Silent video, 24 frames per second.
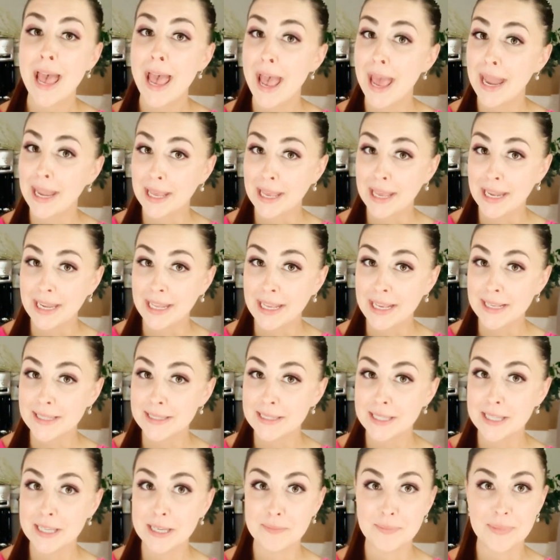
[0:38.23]
and it can
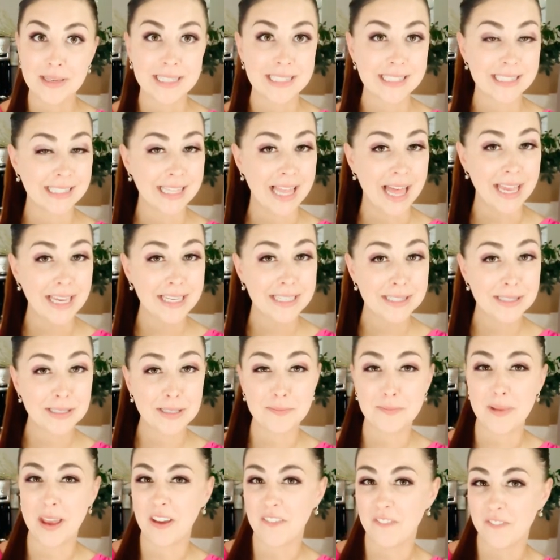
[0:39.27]
easily be sliced to
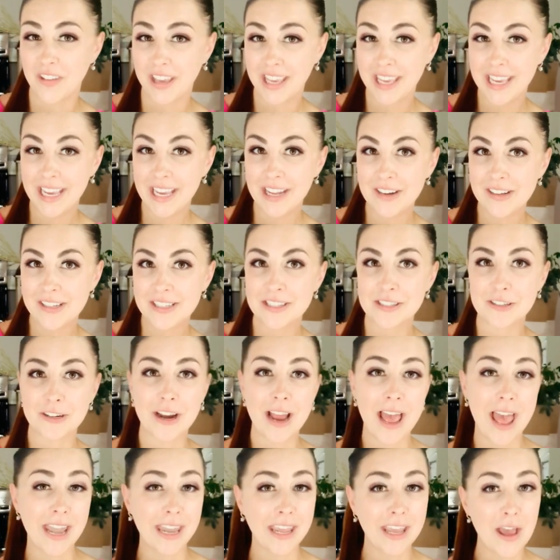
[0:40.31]
make fajitas or
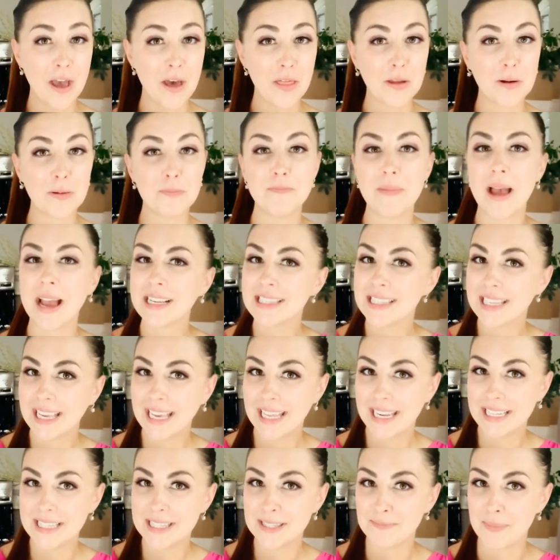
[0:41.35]
any other
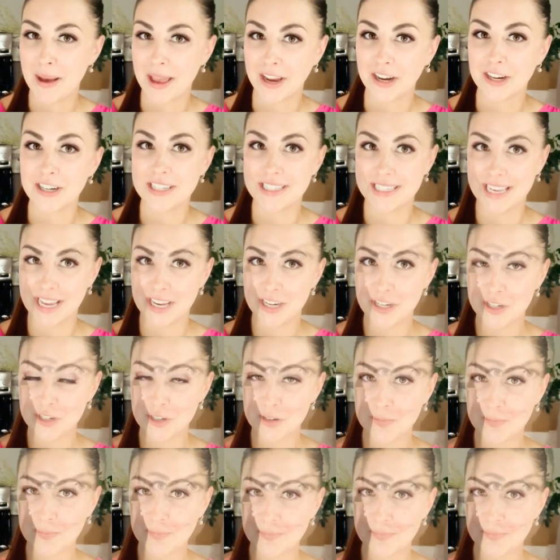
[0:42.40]
Mexican-inspired dish.